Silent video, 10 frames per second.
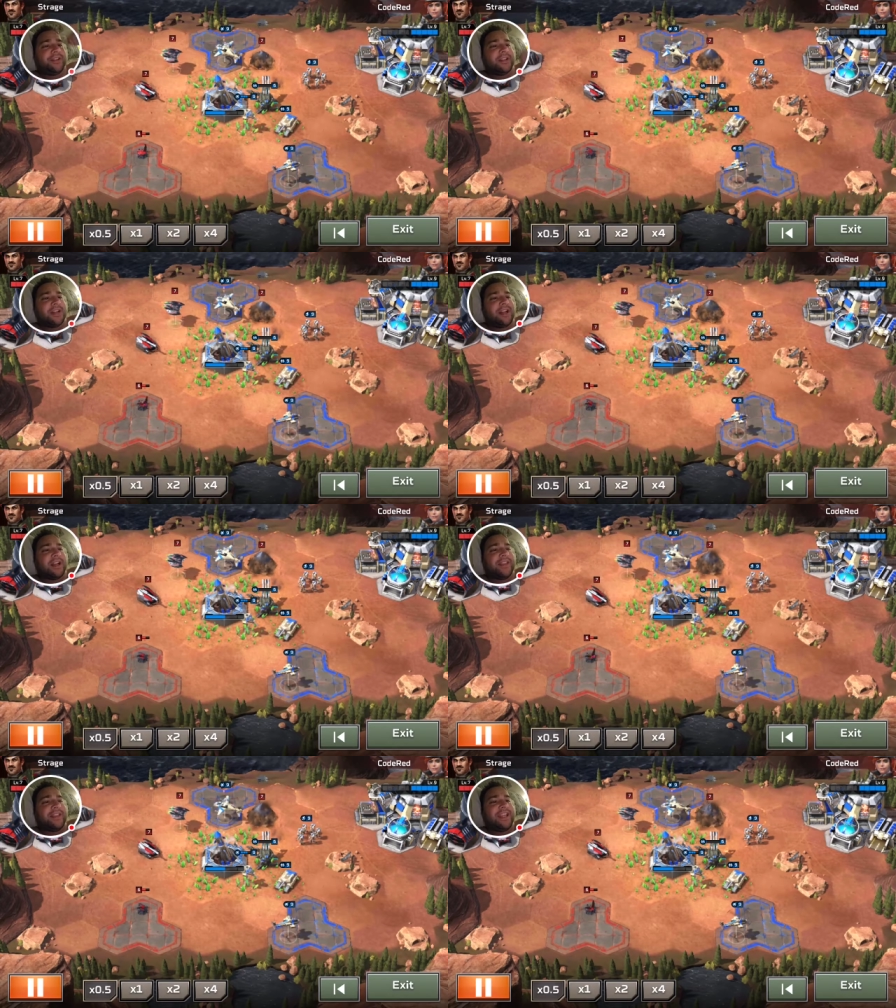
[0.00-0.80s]
I
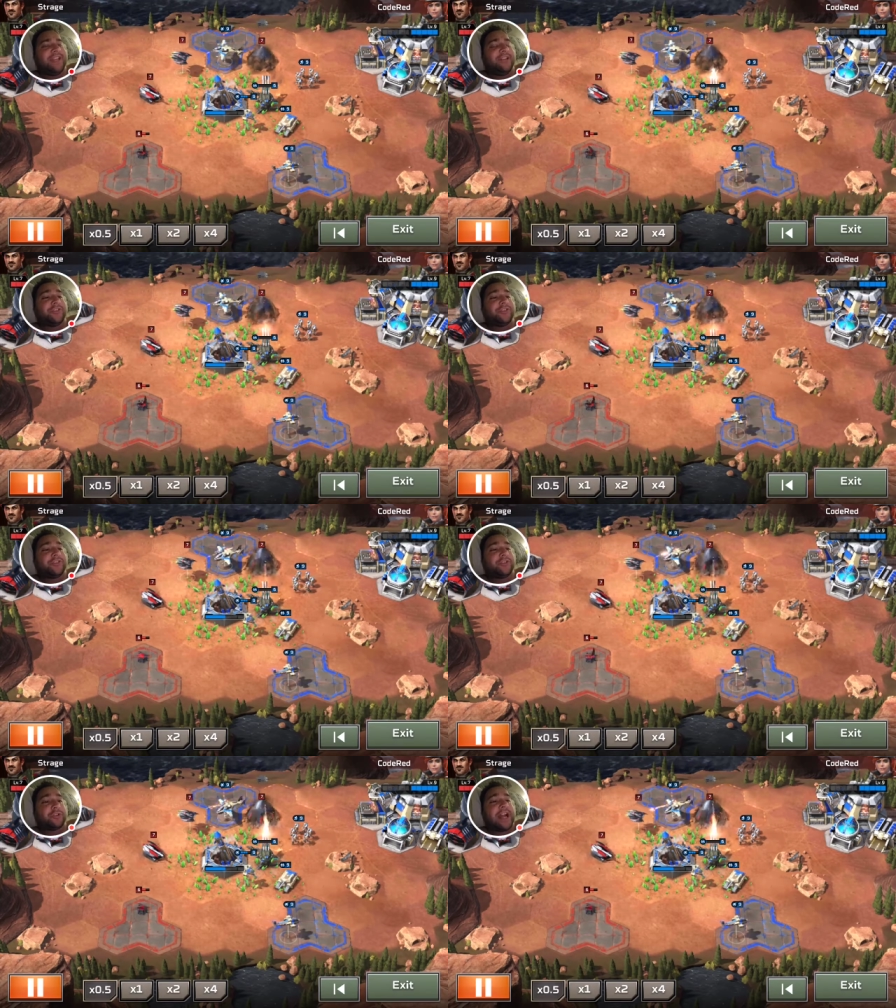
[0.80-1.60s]
think he loses
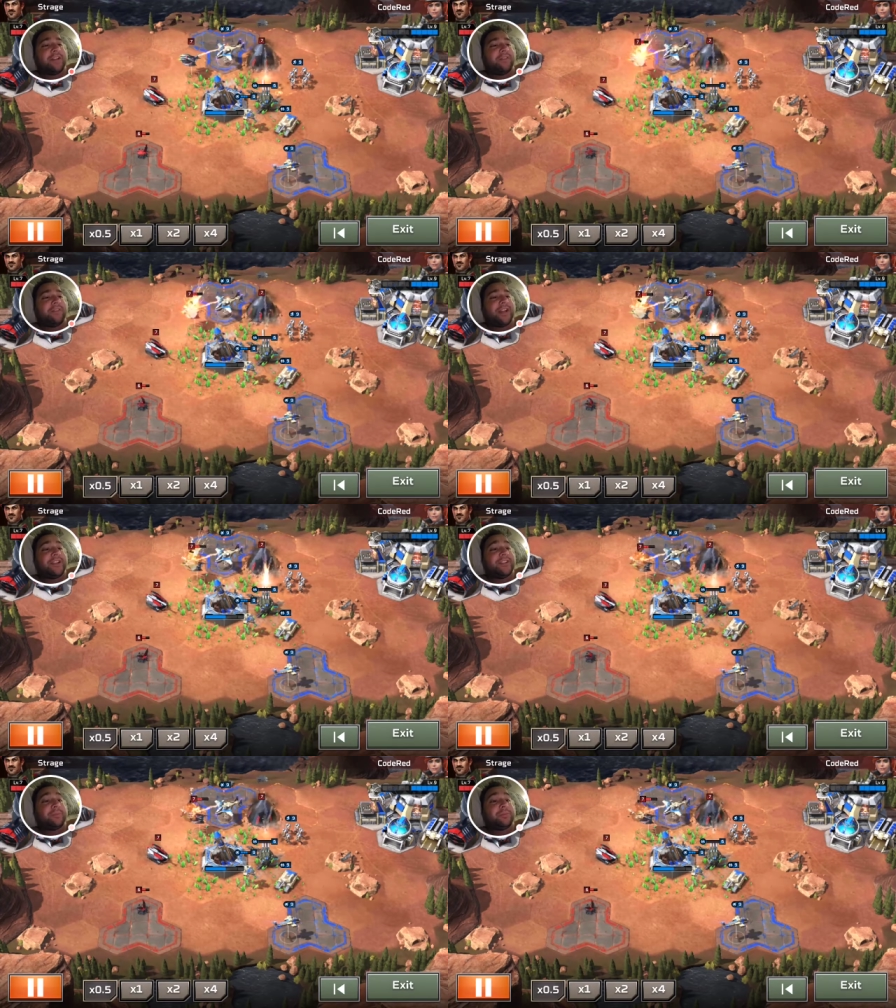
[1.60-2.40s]
track of, like,
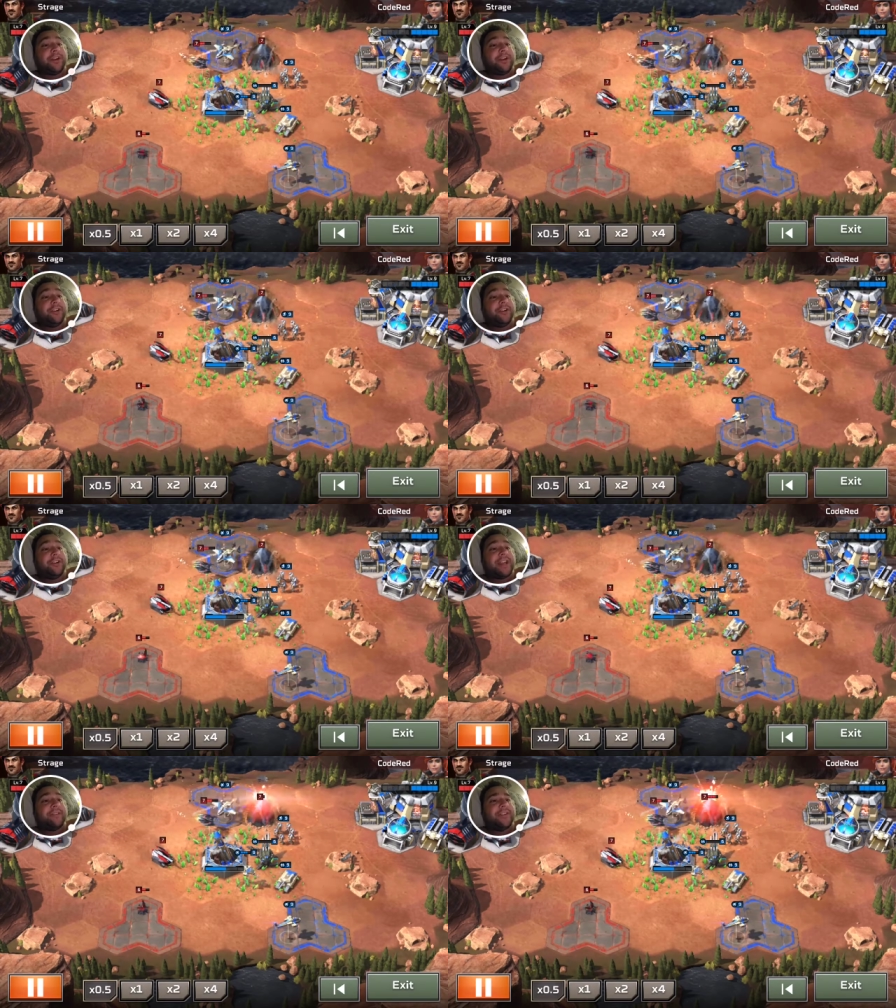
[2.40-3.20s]
his Predator
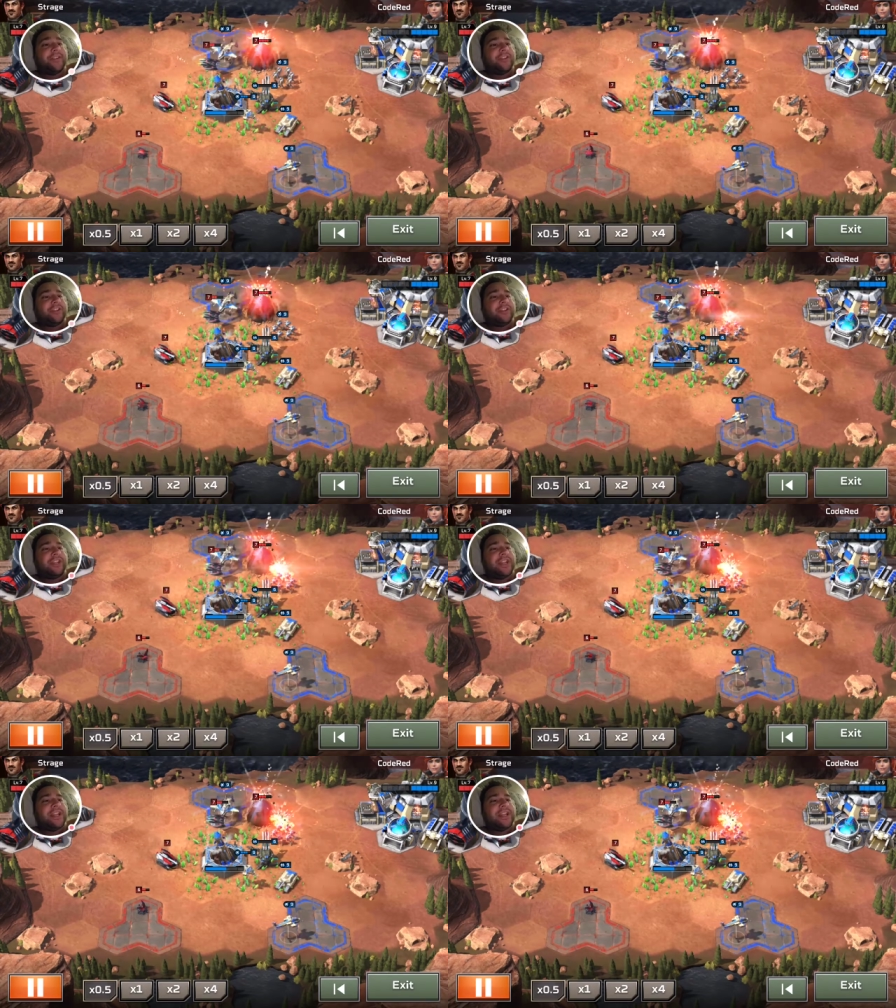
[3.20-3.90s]
tank eventually,